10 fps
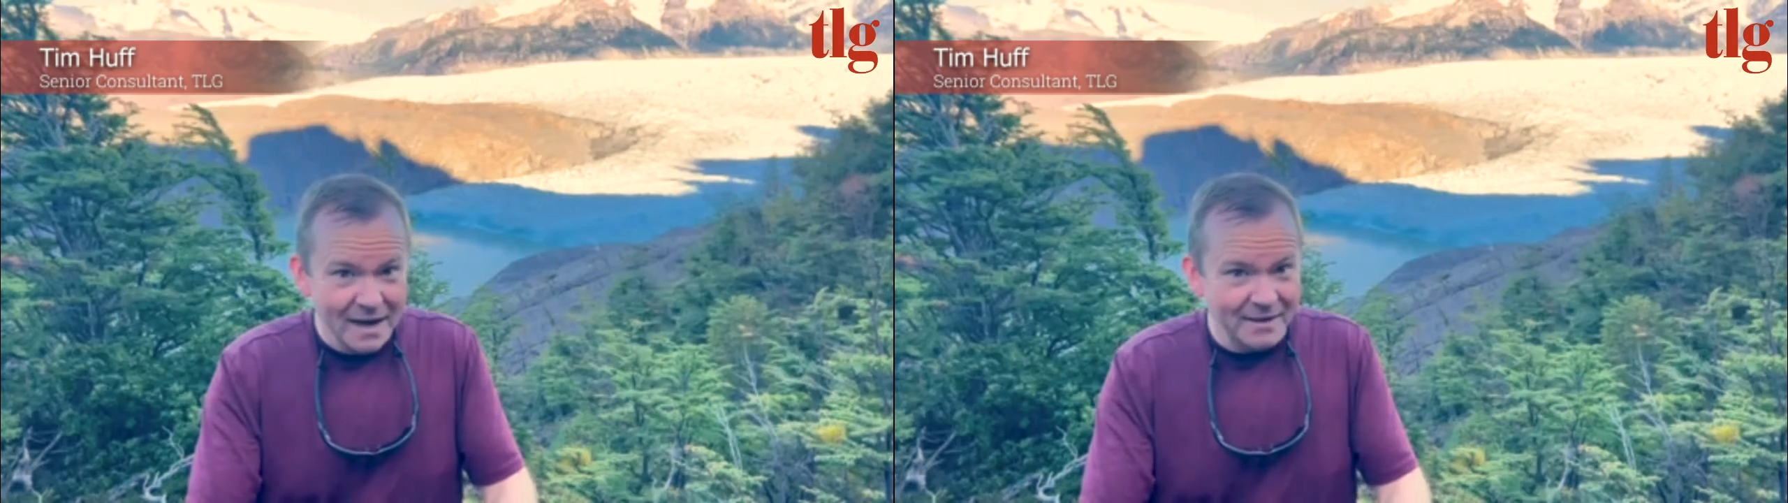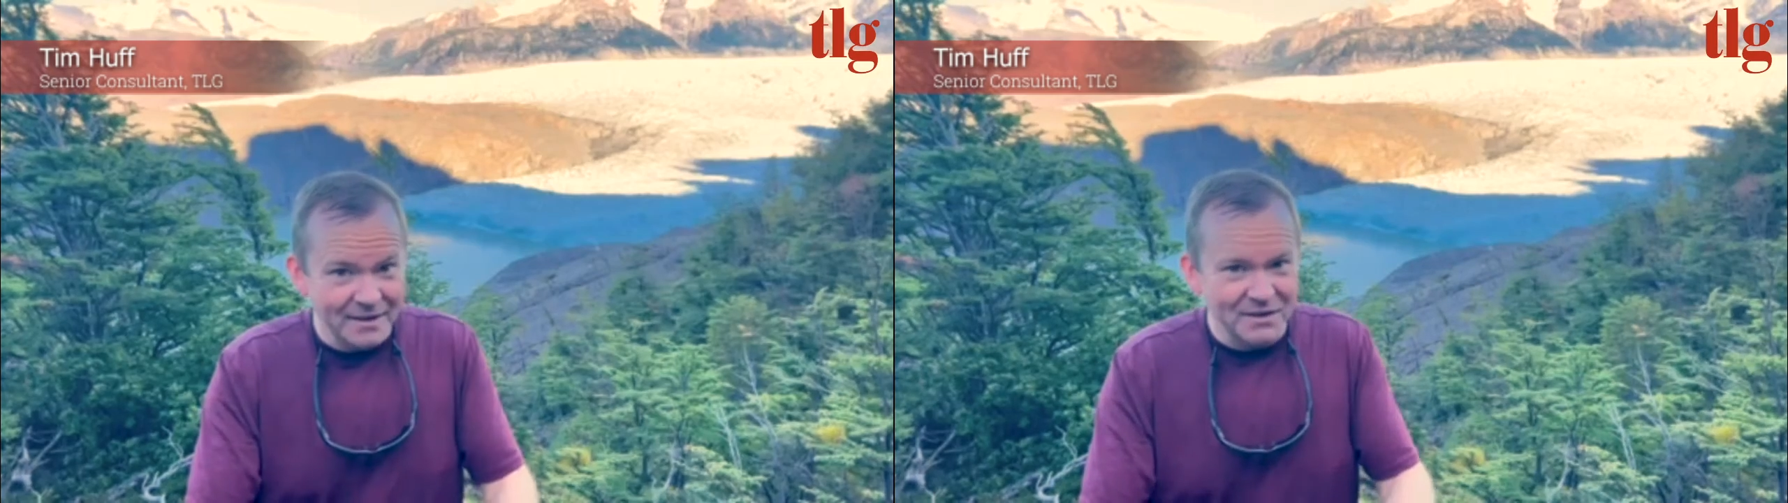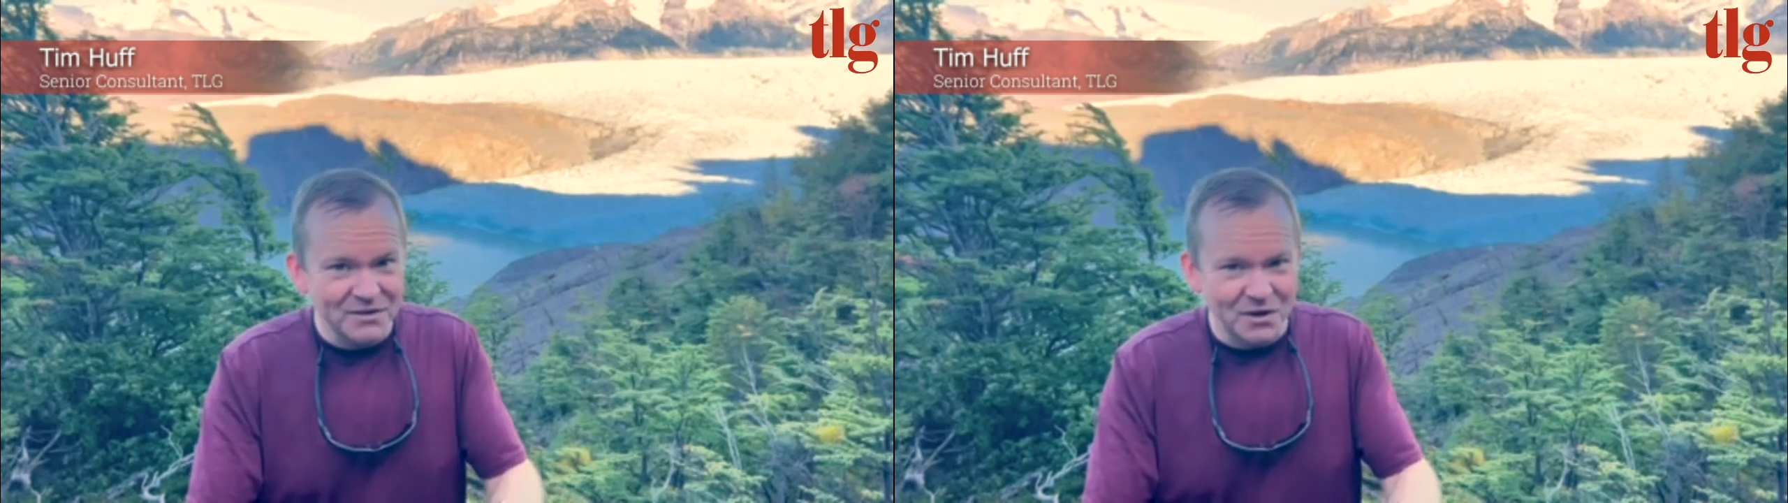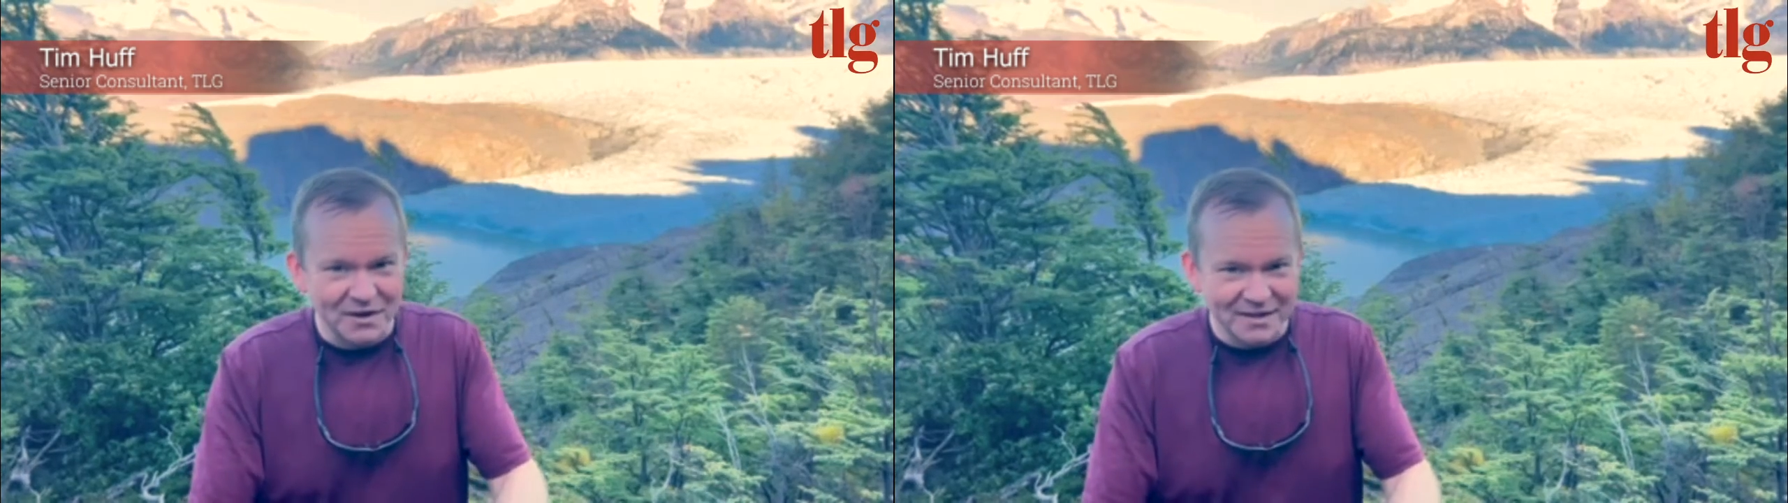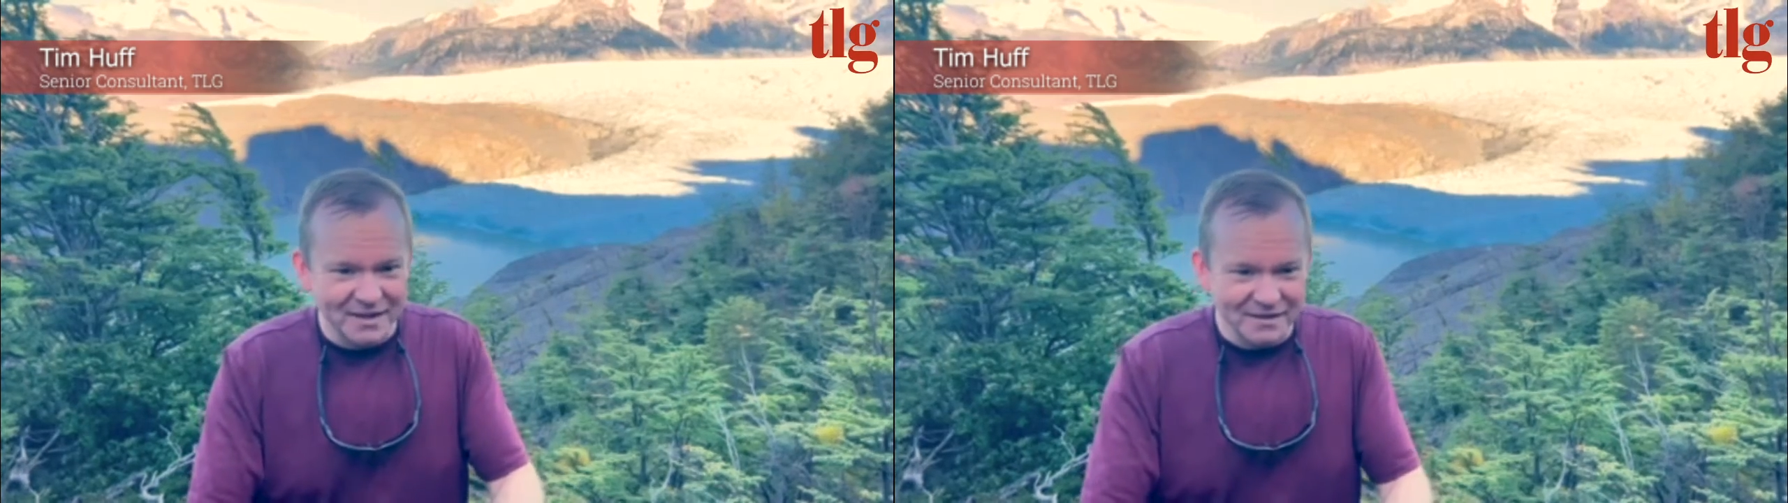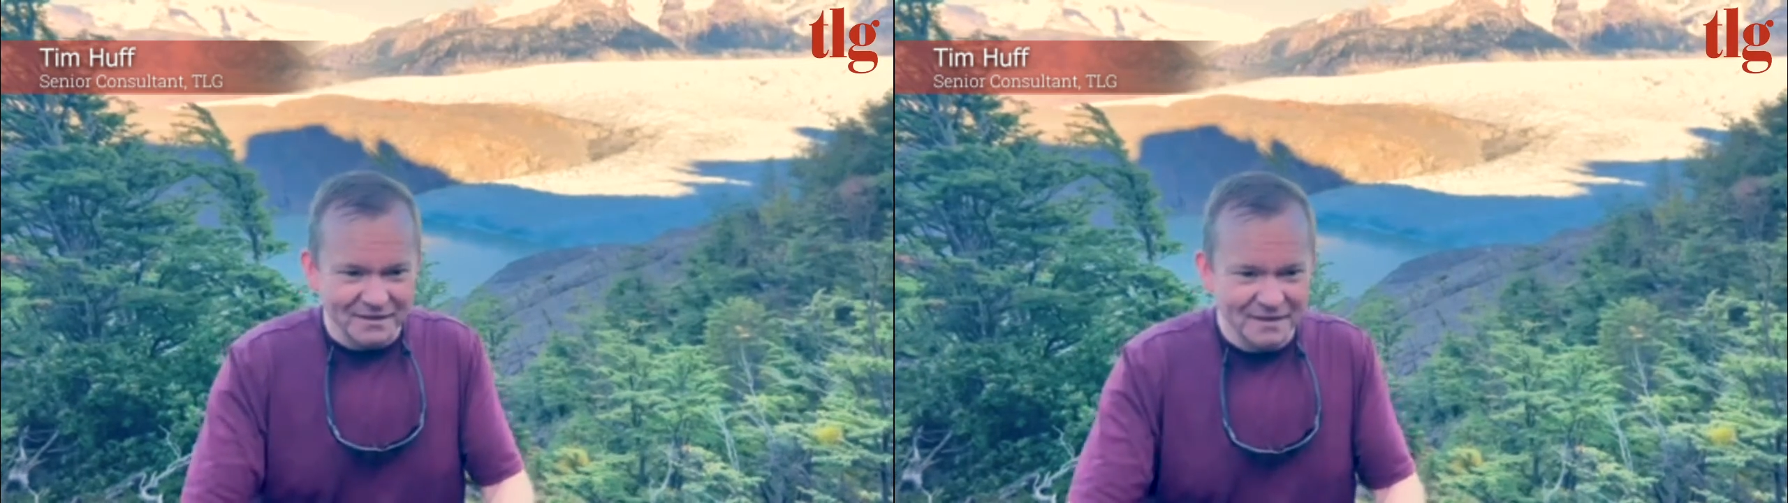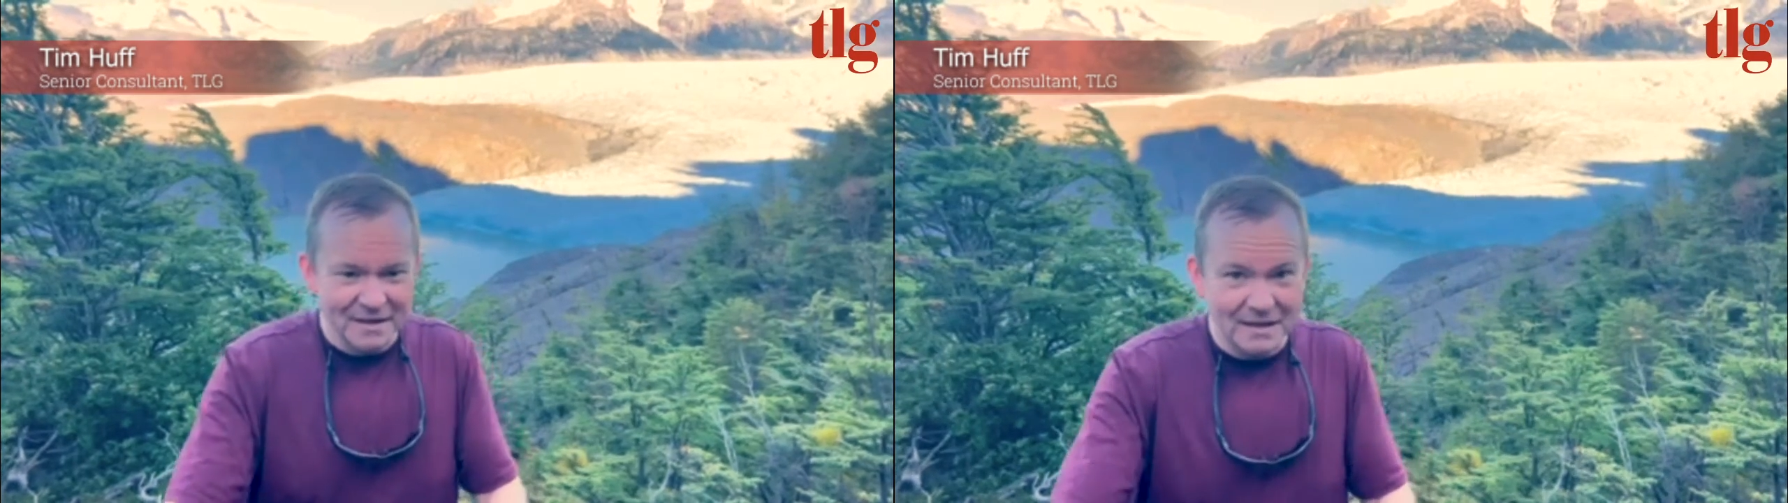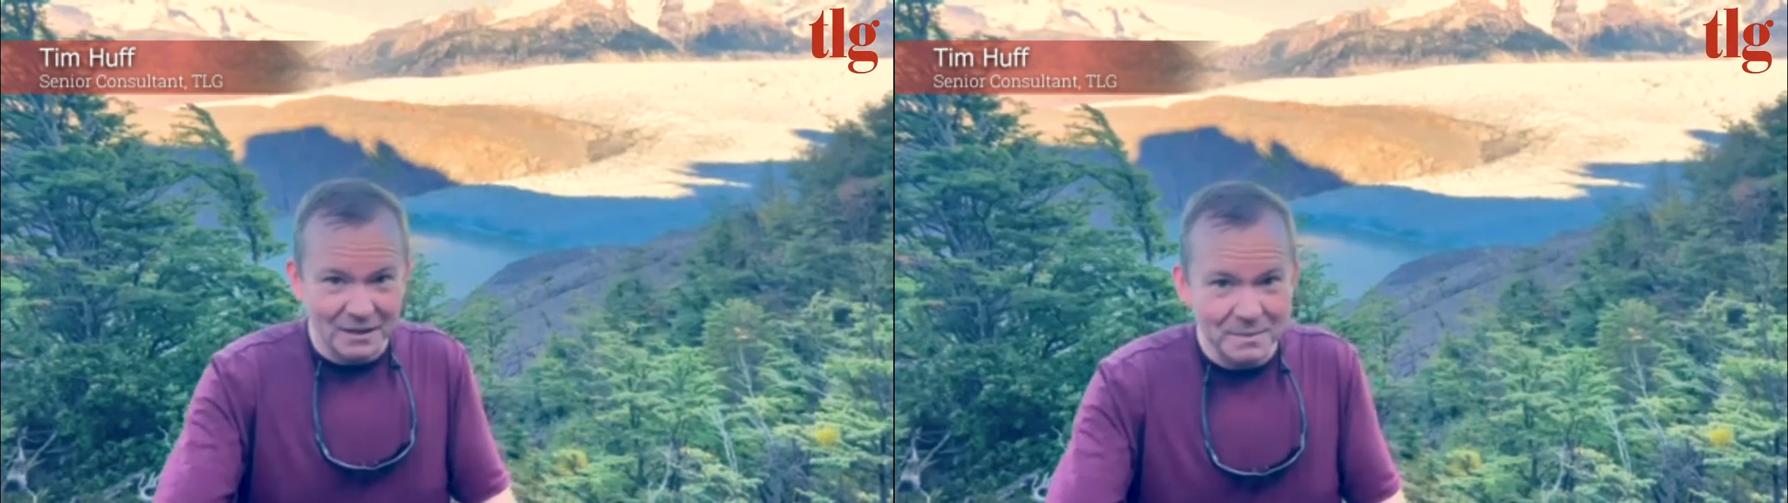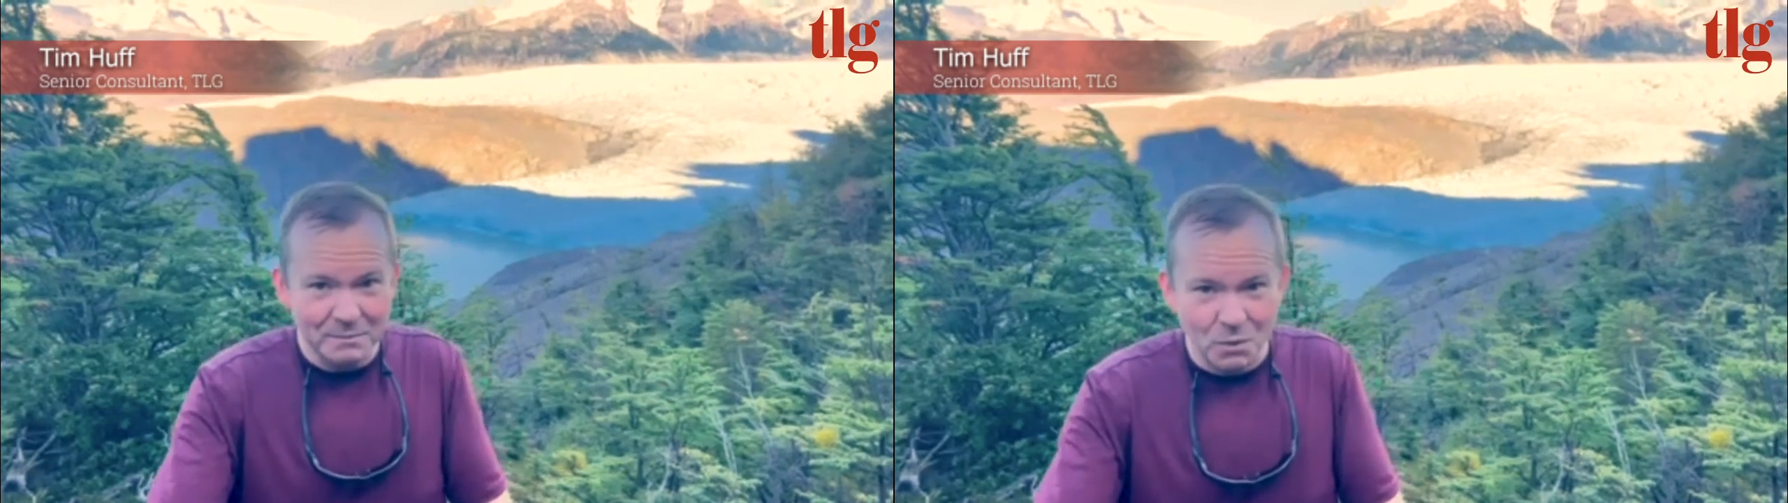and then it started to get a little bit